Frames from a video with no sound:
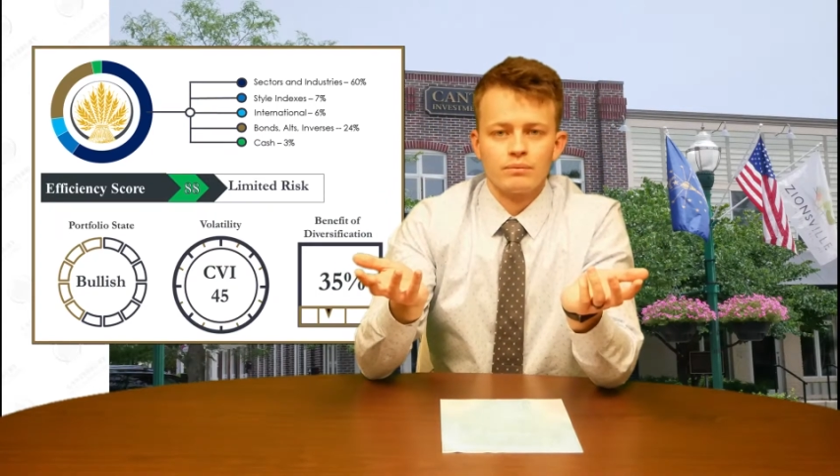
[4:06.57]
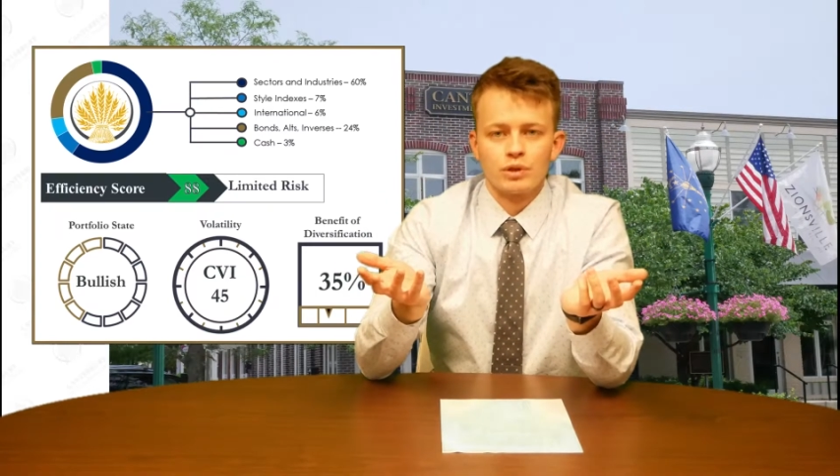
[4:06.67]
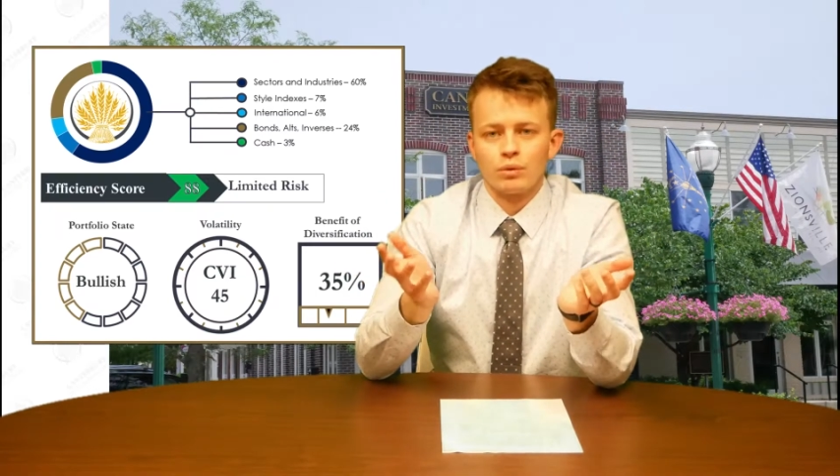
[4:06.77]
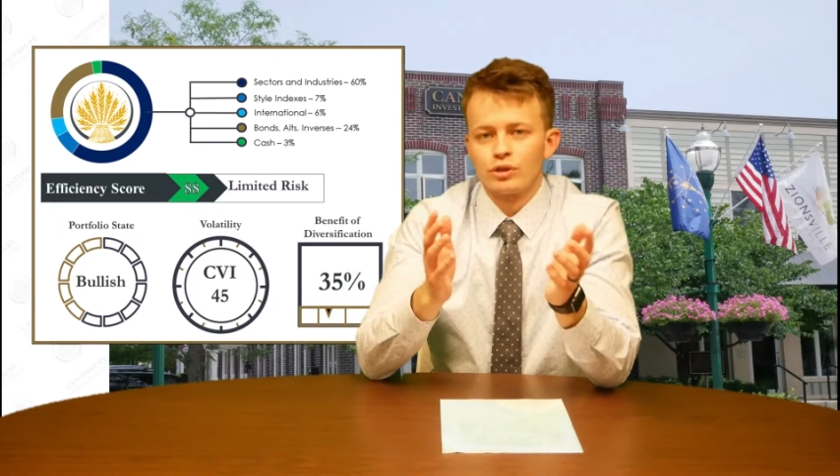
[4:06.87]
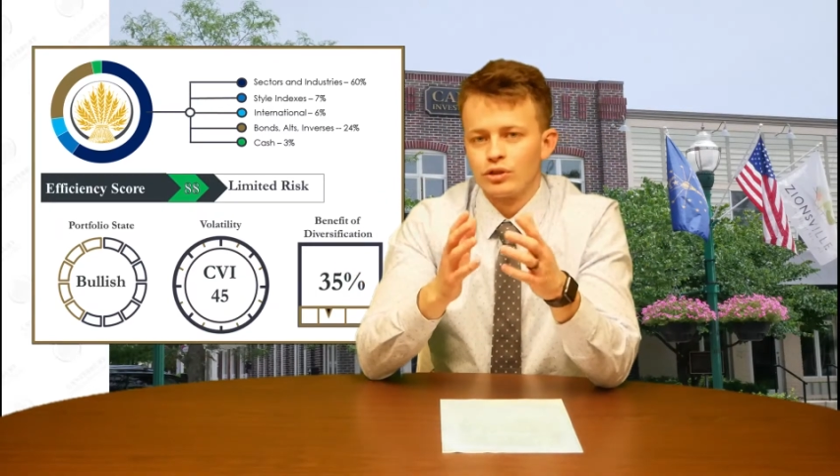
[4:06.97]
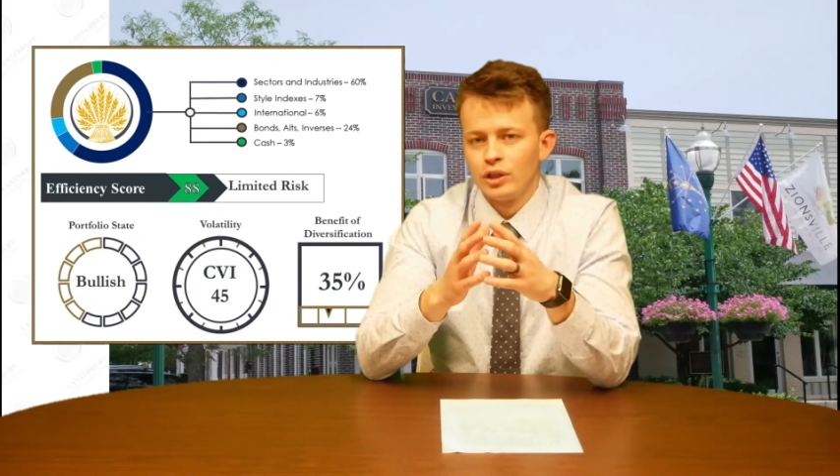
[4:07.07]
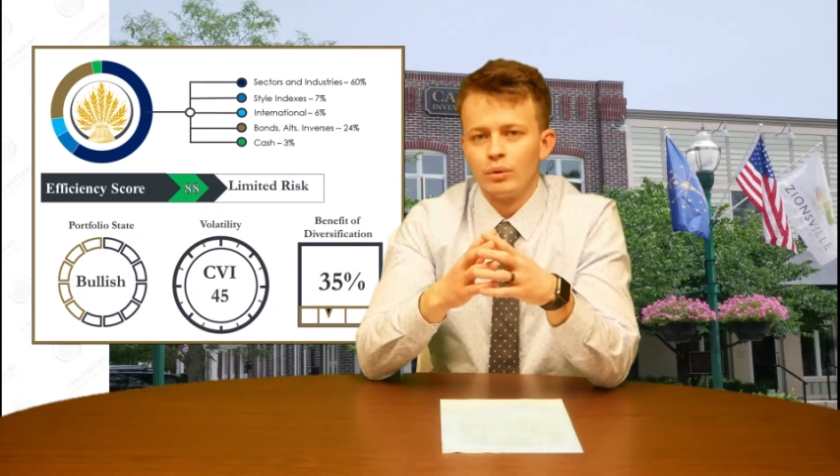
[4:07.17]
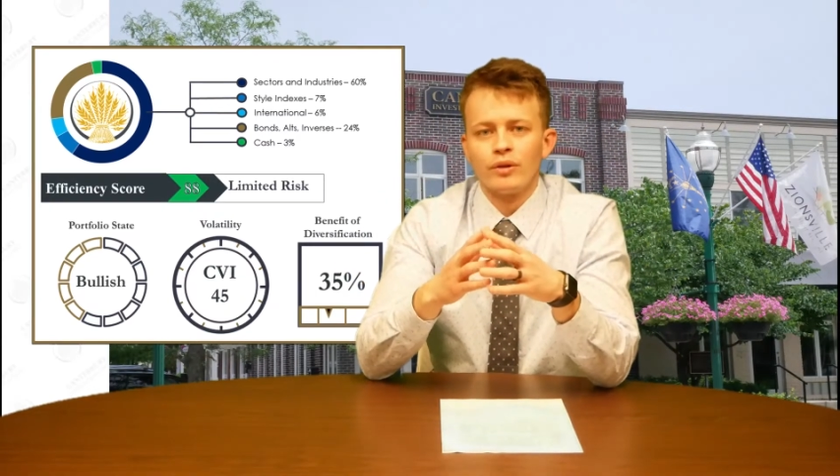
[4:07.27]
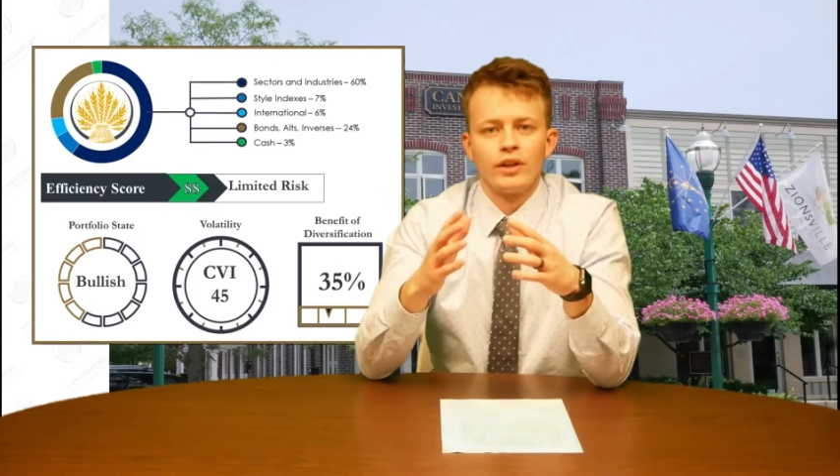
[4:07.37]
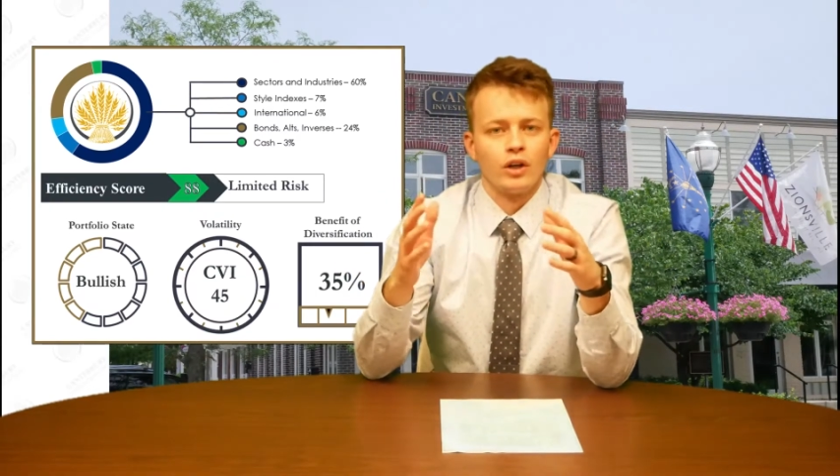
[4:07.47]
So we're
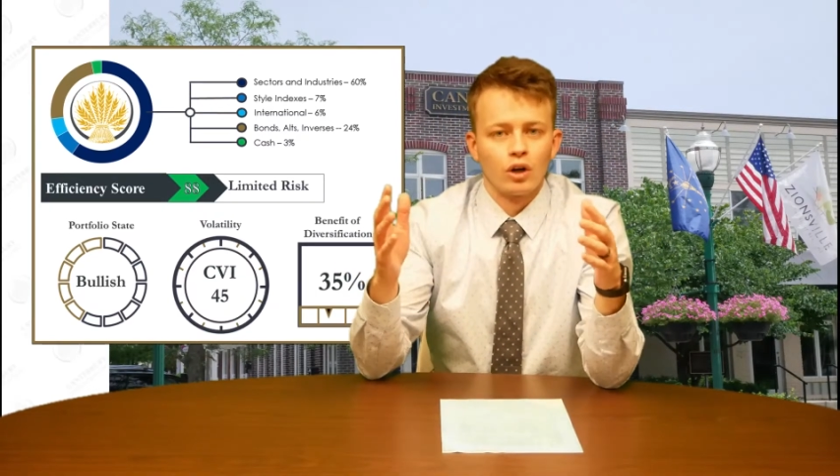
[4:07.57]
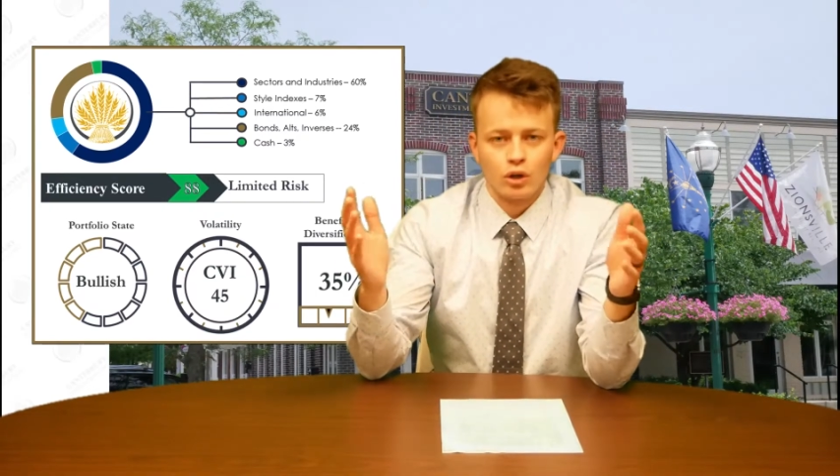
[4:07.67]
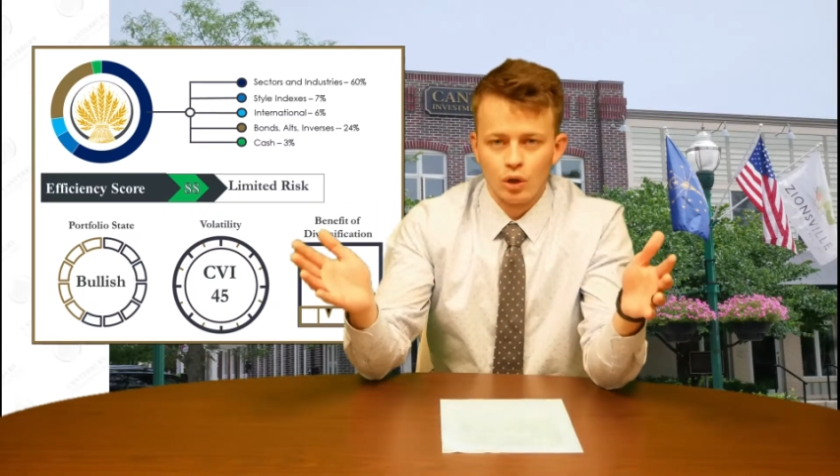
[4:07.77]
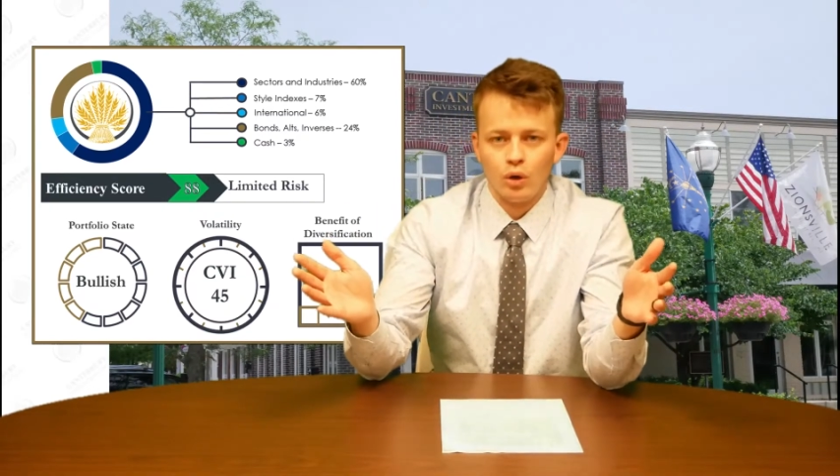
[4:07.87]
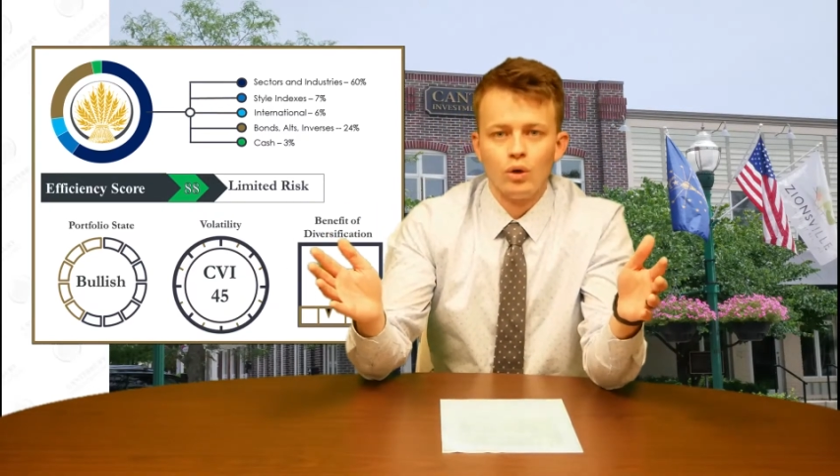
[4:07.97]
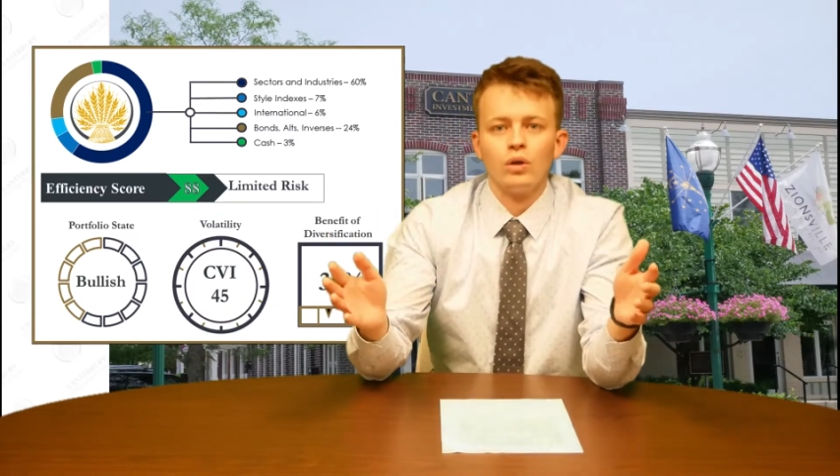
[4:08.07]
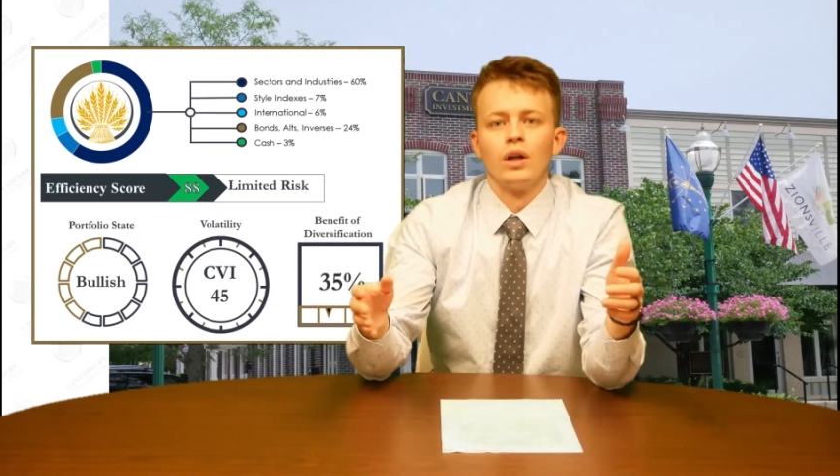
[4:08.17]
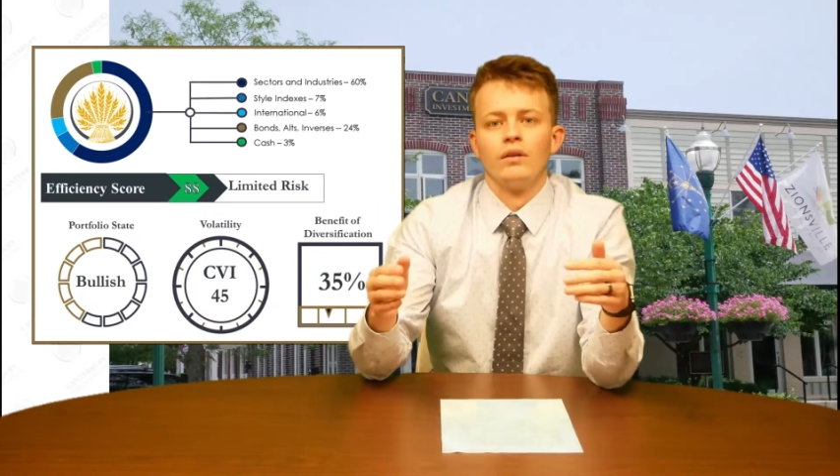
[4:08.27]
still within our goal